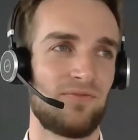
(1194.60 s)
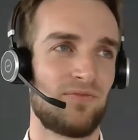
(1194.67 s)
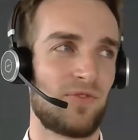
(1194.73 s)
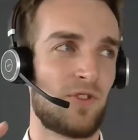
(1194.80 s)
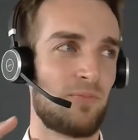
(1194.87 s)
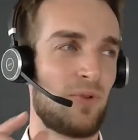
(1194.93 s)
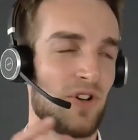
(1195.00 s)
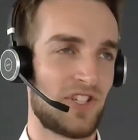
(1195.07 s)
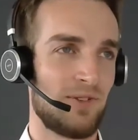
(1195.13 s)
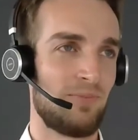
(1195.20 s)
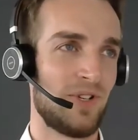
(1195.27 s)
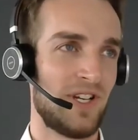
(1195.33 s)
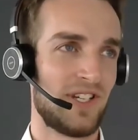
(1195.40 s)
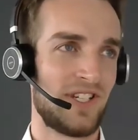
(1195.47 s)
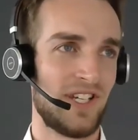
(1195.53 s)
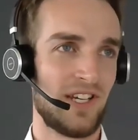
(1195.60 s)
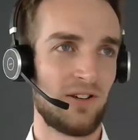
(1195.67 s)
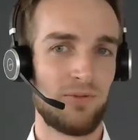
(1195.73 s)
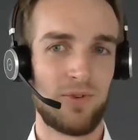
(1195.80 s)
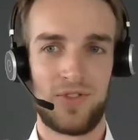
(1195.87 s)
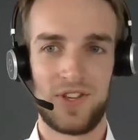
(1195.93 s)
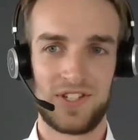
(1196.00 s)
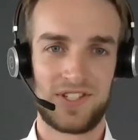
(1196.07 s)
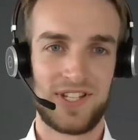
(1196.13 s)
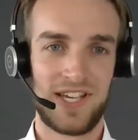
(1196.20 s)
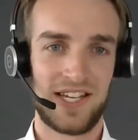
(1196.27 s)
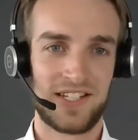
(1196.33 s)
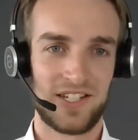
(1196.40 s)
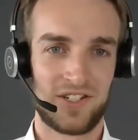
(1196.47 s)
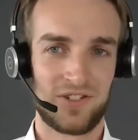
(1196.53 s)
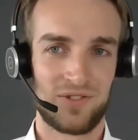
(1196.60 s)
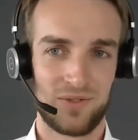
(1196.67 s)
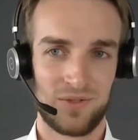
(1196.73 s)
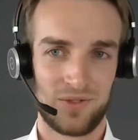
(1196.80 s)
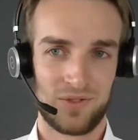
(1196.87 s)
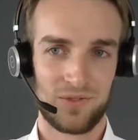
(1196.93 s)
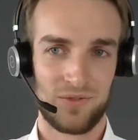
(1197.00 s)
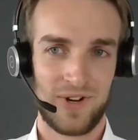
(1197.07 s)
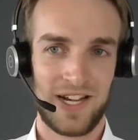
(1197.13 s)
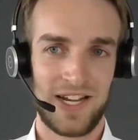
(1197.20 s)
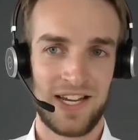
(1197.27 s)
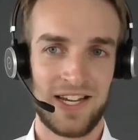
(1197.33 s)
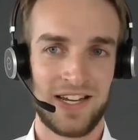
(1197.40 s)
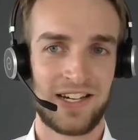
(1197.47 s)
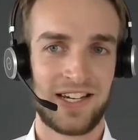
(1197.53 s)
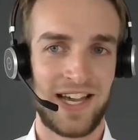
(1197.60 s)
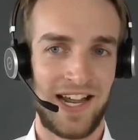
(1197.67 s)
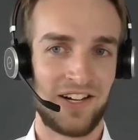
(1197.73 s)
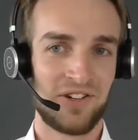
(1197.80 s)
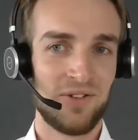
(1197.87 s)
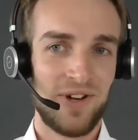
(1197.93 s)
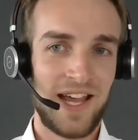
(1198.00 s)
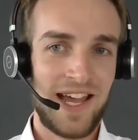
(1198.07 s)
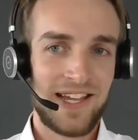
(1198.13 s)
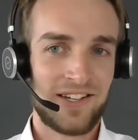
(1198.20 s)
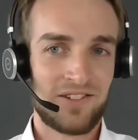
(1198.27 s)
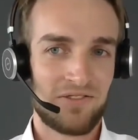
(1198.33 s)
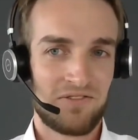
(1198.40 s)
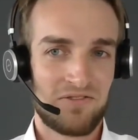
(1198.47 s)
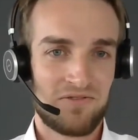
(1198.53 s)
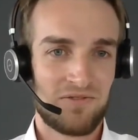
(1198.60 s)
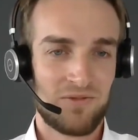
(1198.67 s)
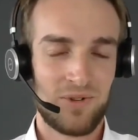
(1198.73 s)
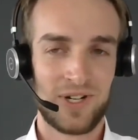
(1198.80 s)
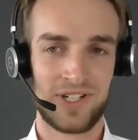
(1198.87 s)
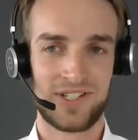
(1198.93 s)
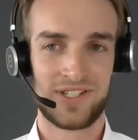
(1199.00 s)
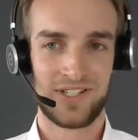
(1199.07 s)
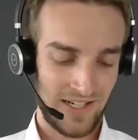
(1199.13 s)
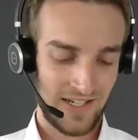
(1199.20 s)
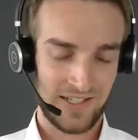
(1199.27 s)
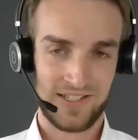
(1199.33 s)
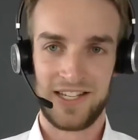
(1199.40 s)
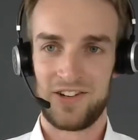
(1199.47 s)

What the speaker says: the possibility with this data to really calculate what is the